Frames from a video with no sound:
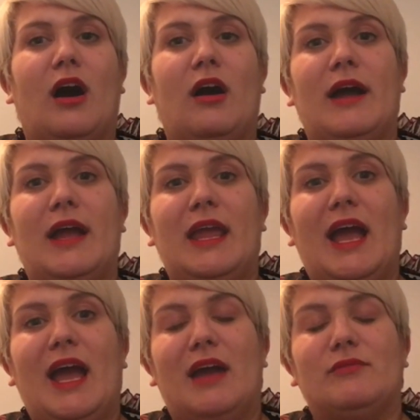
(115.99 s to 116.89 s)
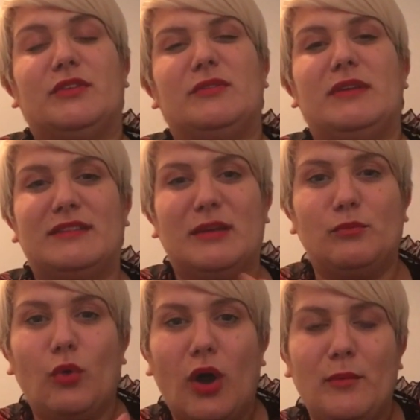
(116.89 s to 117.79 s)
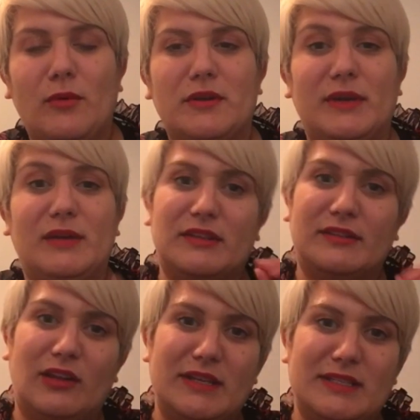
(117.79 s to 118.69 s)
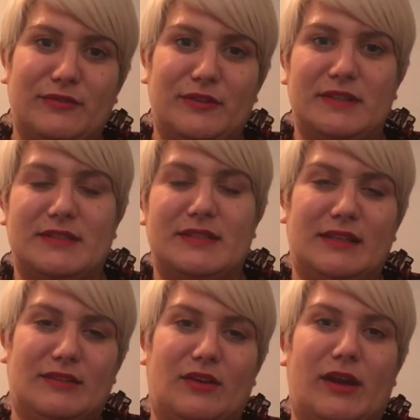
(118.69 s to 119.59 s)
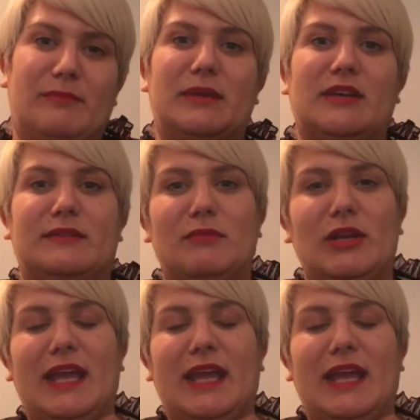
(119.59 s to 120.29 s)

I have, so it's a, what I wore in a week with a slight difference this time because Molly